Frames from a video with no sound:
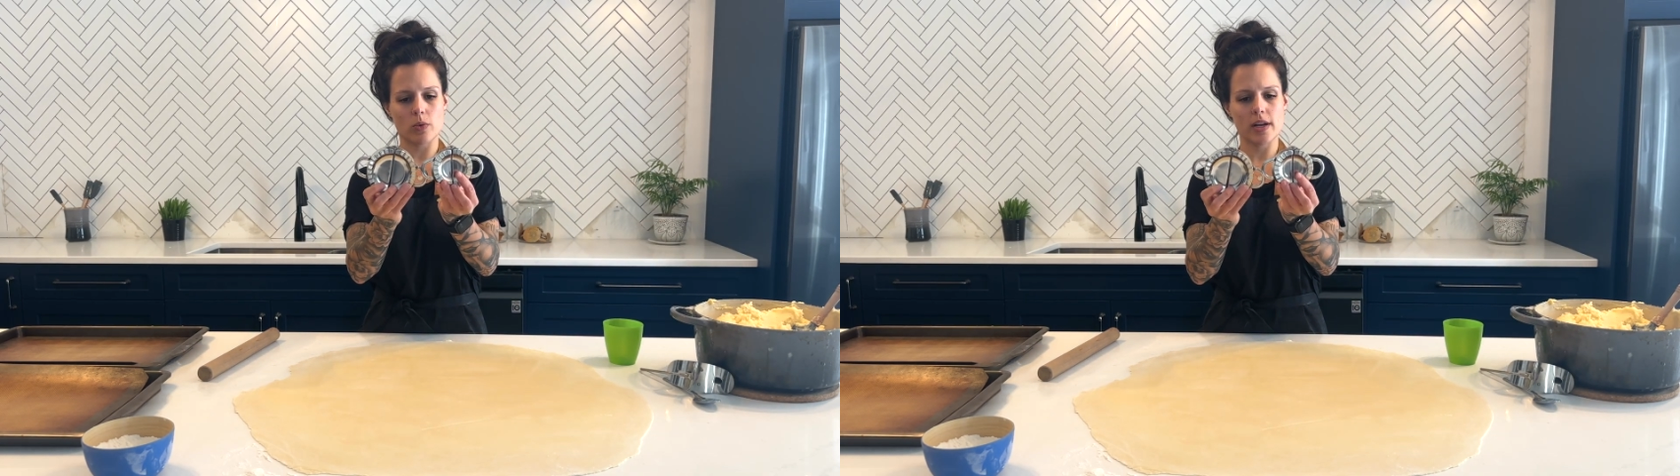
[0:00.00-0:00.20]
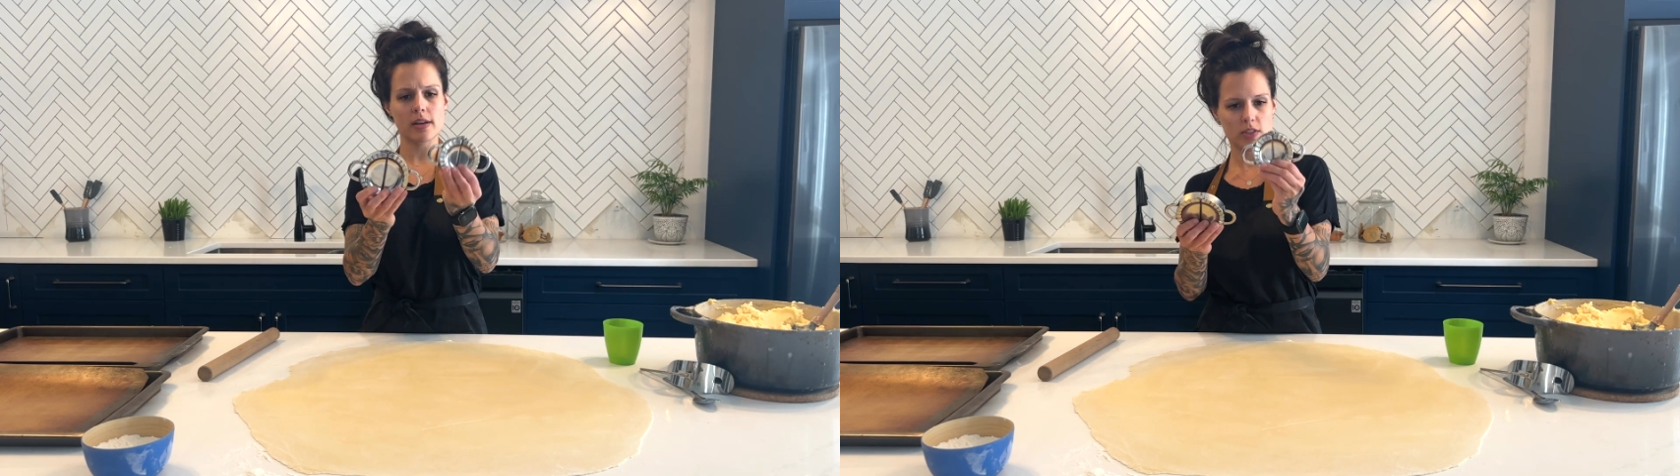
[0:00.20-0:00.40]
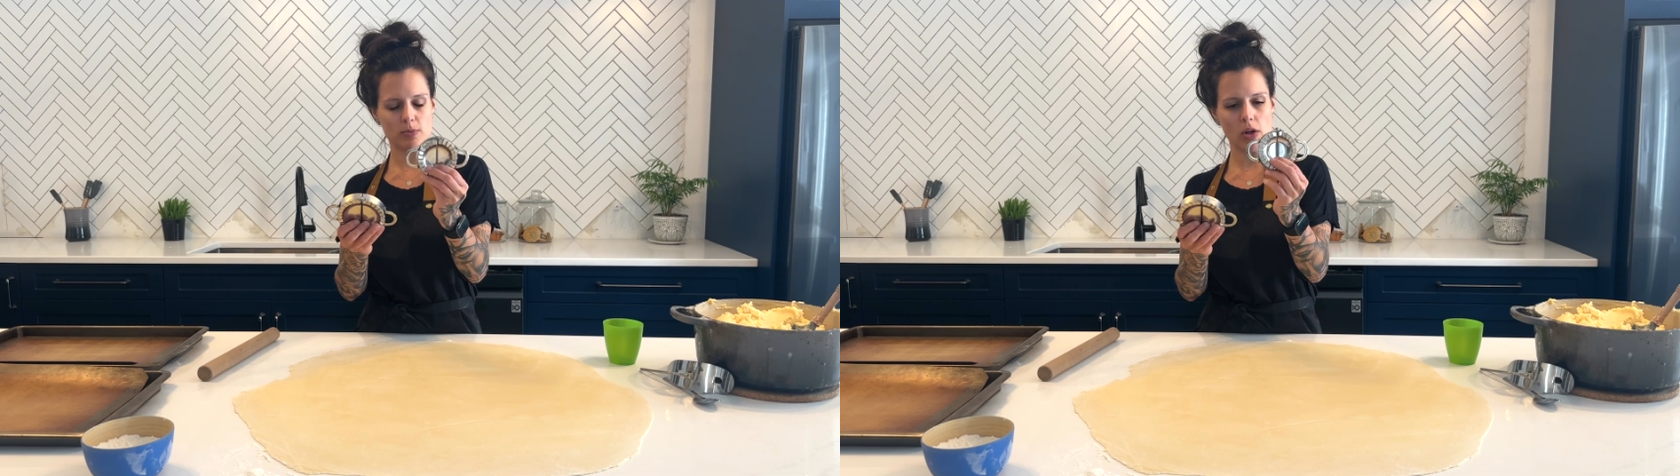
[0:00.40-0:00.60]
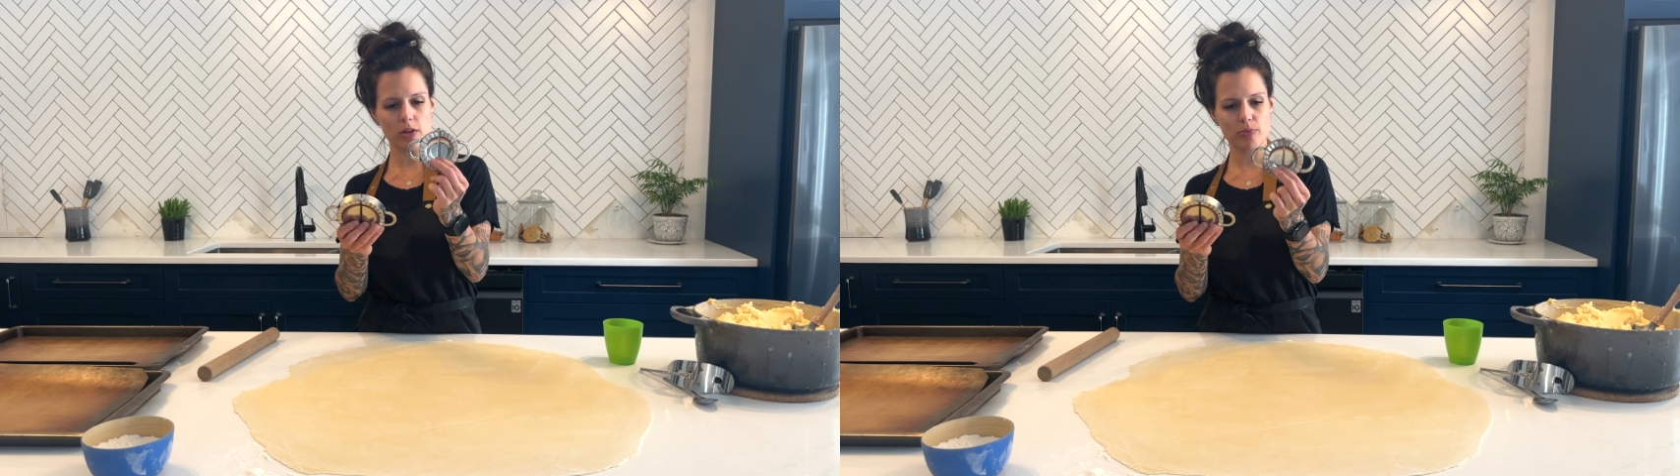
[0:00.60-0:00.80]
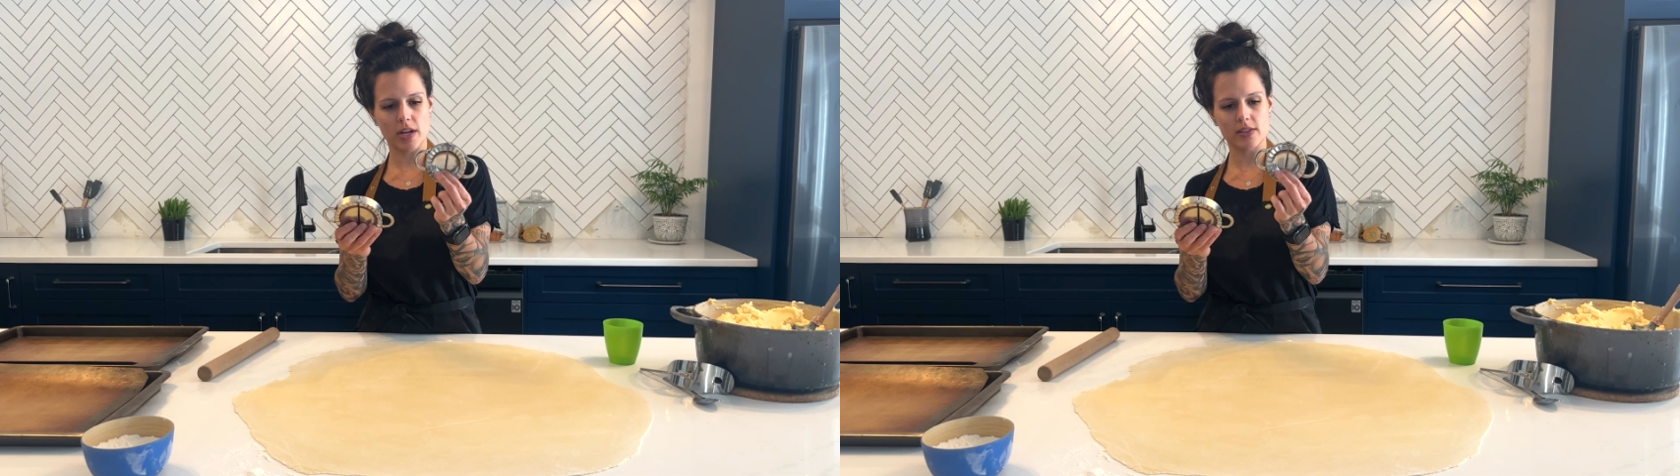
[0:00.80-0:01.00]
one. The smaller
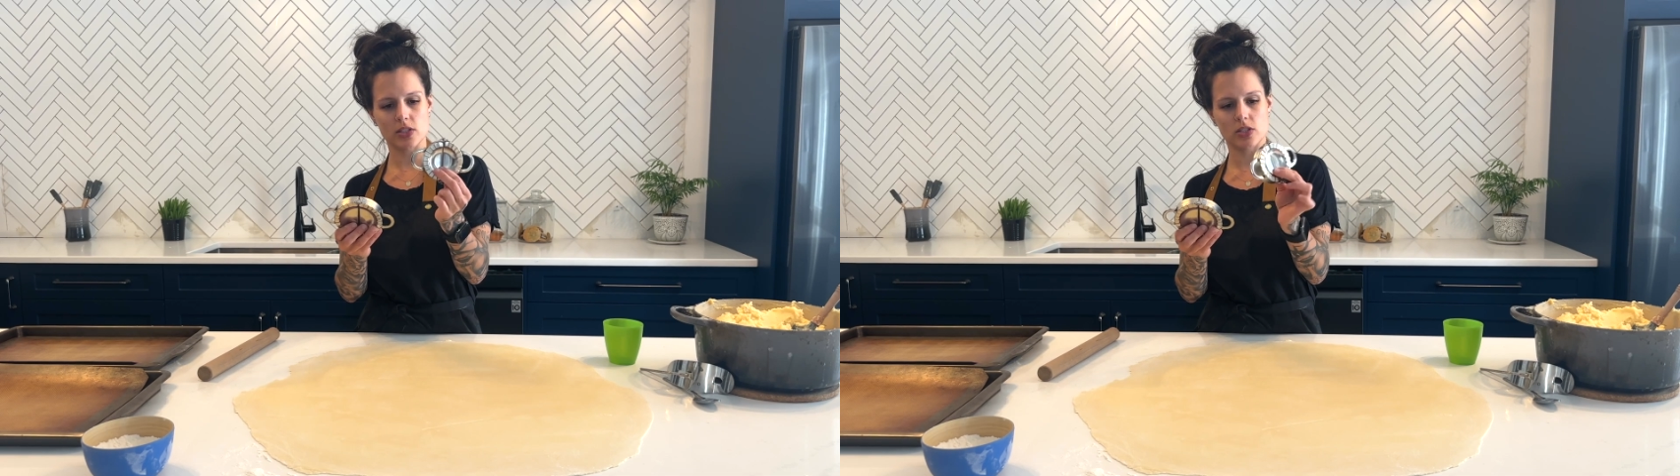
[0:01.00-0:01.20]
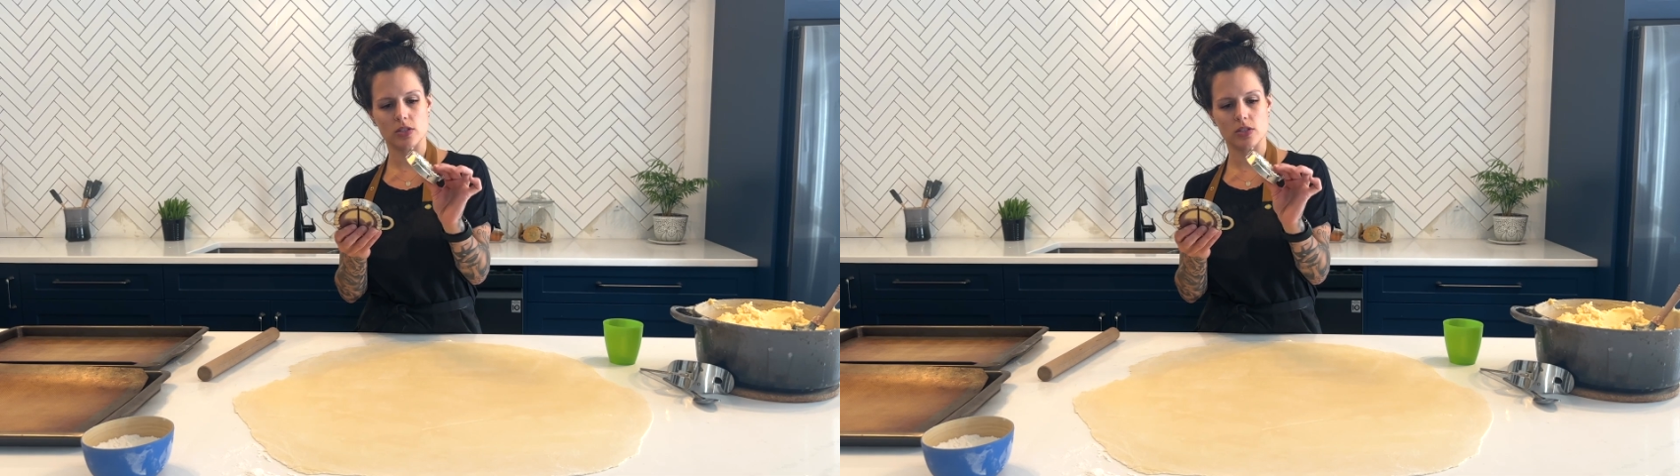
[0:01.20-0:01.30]
press is